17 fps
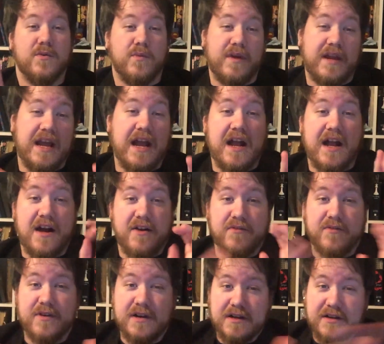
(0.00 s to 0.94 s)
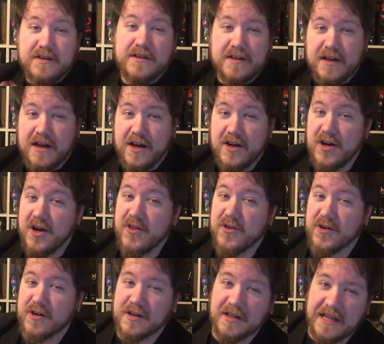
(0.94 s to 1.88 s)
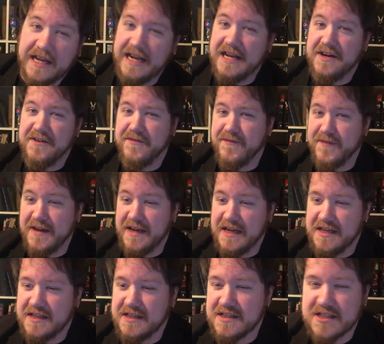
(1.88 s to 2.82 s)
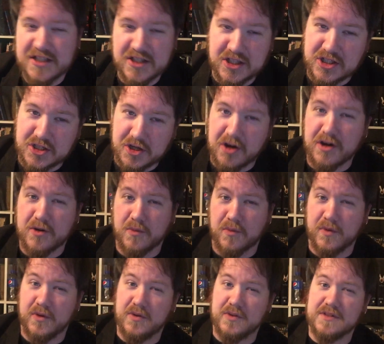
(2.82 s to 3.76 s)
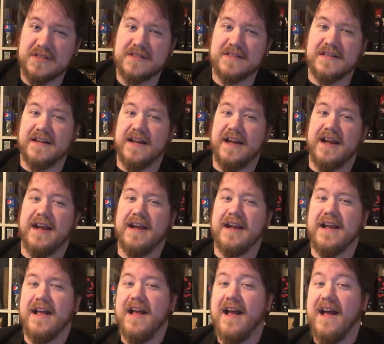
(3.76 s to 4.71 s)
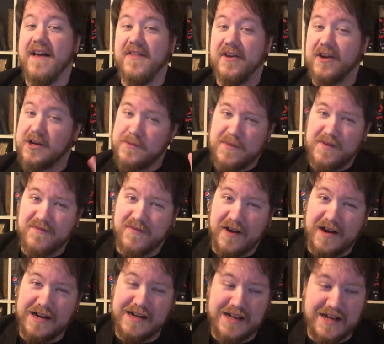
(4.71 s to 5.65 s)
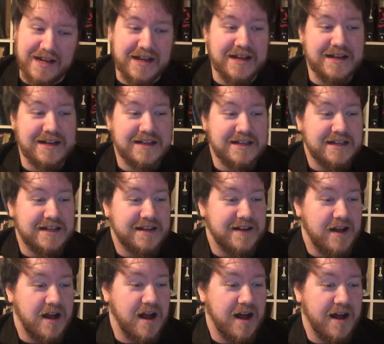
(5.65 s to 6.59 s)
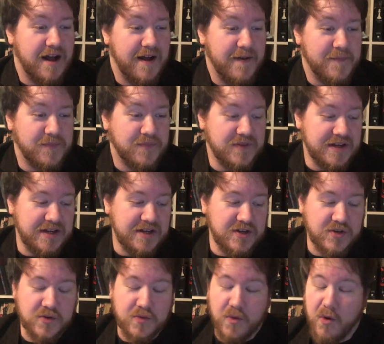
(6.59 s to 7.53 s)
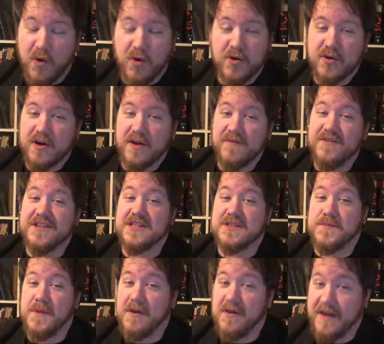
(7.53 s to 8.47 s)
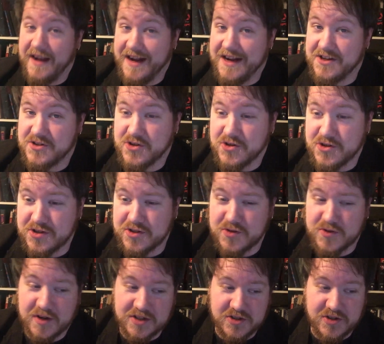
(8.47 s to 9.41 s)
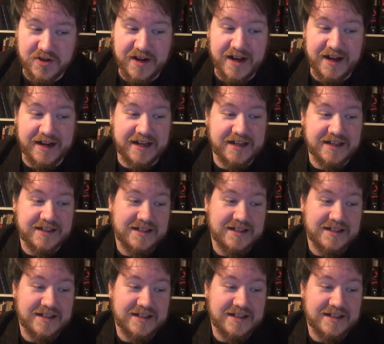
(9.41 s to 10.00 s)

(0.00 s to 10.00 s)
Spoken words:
we have another clan of fiends, the Dark Worlds, today, and they're going to be fighting the new Order of the Spellcasters structure deck.